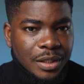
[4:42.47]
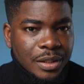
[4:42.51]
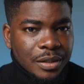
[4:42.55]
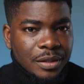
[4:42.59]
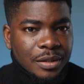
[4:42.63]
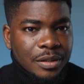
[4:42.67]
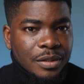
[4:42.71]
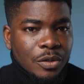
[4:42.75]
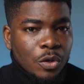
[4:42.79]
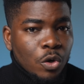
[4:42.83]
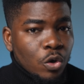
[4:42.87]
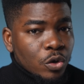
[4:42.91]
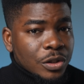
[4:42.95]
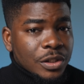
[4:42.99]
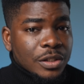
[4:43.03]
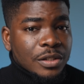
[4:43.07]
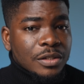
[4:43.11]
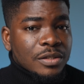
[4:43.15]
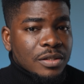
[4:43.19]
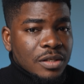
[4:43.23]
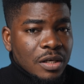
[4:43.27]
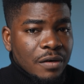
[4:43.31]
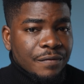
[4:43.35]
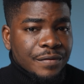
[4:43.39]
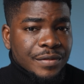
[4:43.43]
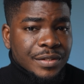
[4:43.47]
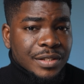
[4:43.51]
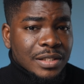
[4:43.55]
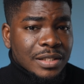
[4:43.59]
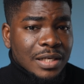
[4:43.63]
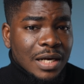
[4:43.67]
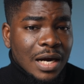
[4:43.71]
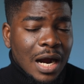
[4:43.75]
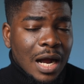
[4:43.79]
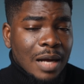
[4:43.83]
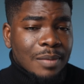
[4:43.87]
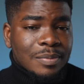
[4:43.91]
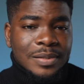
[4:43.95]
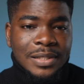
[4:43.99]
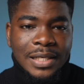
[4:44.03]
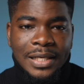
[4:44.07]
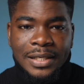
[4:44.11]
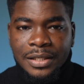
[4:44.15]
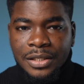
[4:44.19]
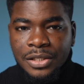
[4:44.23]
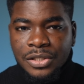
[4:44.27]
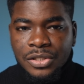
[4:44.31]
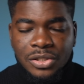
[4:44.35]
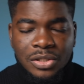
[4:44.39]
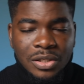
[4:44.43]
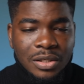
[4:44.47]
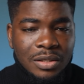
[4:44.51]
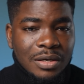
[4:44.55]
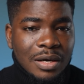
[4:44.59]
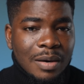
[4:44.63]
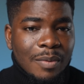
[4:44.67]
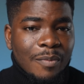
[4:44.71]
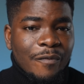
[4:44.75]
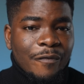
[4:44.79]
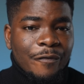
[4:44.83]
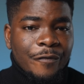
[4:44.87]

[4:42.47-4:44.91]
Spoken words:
The OTT services are apps like Instagram,